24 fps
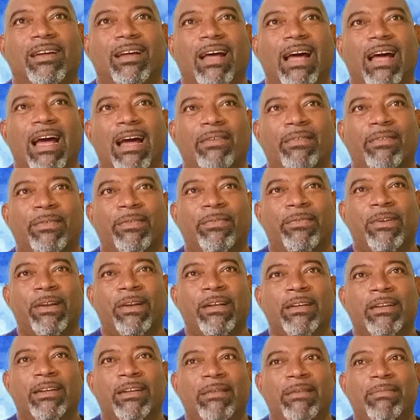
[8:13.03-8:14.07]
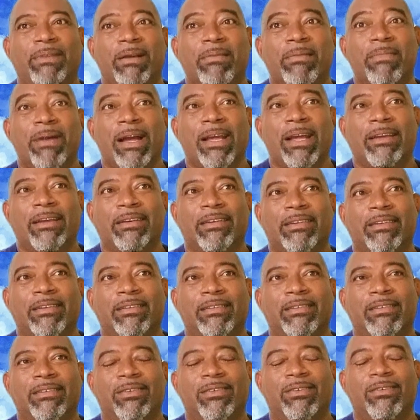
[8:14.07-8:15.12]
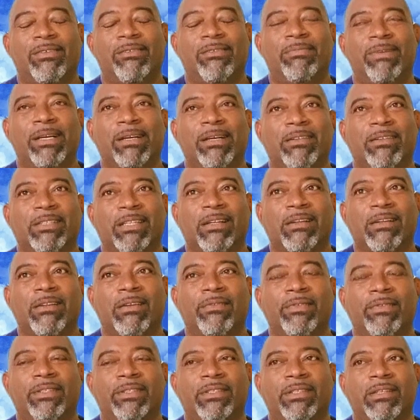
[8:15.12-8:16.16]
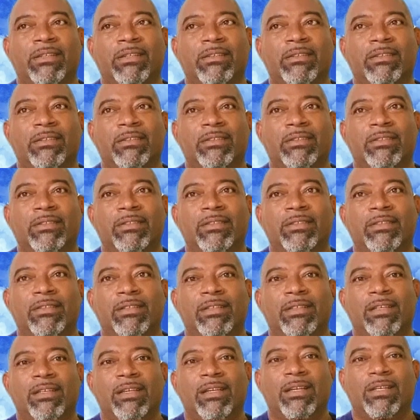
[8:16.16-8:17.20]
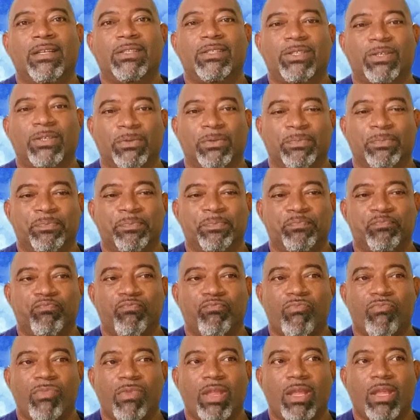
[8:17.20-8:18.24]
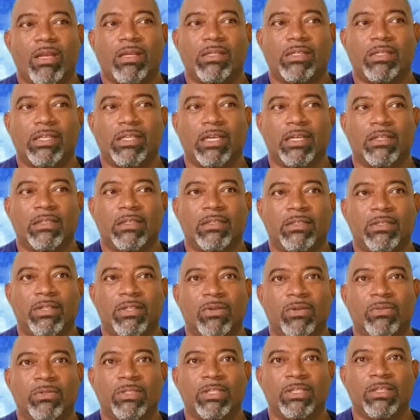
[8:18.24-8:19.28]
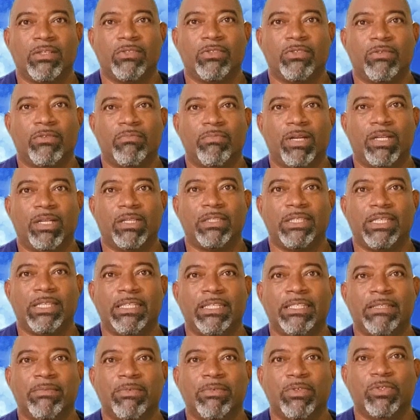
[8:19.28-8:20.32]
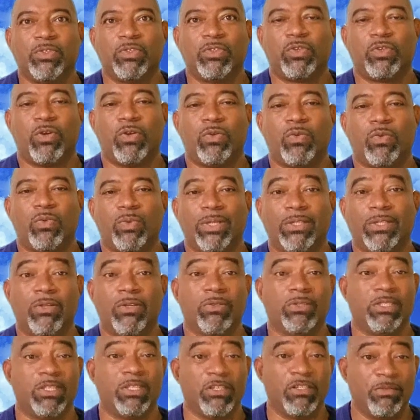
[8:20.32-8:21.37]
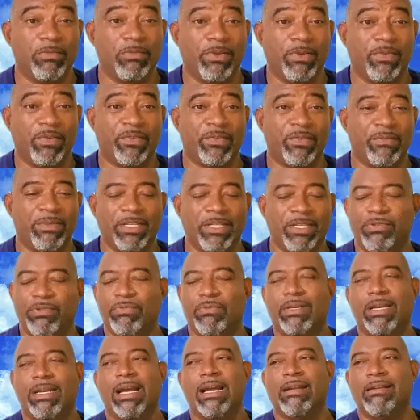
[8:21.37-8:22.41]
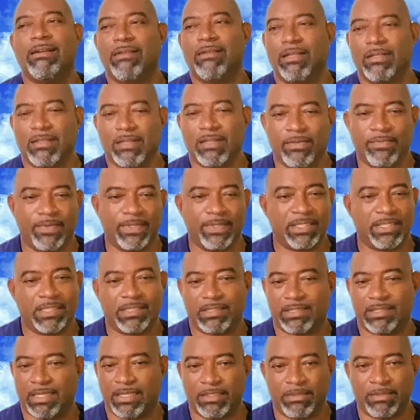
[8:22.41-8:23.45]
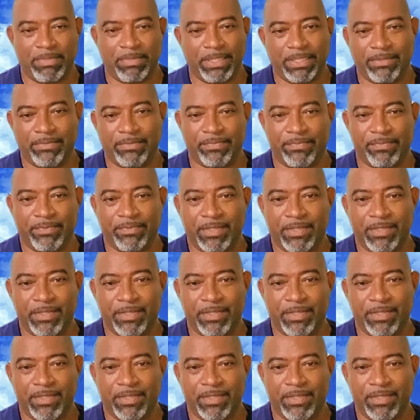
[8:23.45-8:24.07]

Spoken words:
I have a friend named Kamaya. Oh my gosh, I love this girl. So she has Down syndrome, but she is the most strong-willed Down syndrome you've ever met. You cannot convince this child to behave.